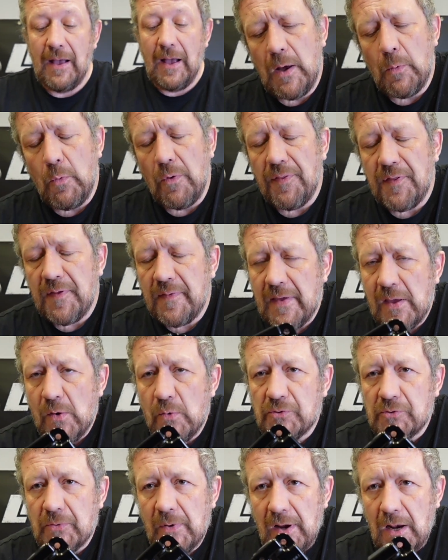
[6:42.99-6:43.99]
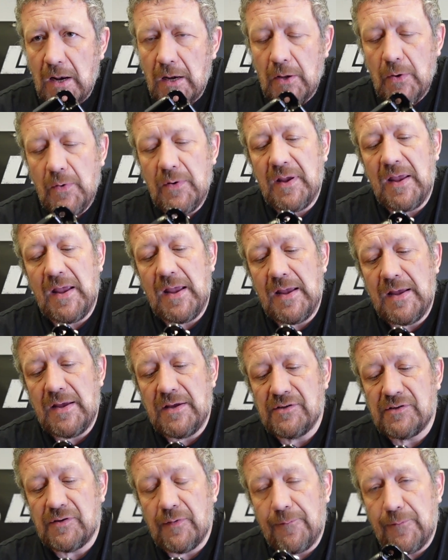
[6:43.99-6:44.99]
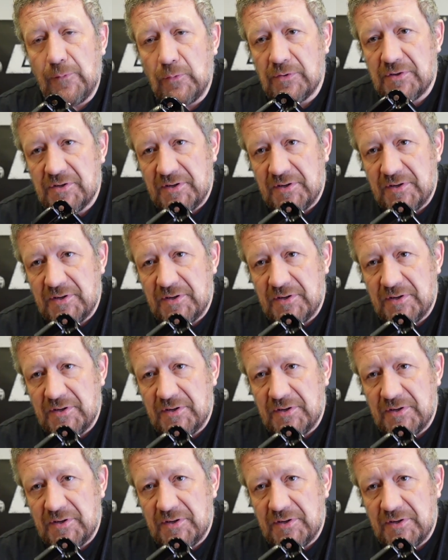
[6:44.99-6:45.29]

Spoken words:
Now, one thing they also include is a full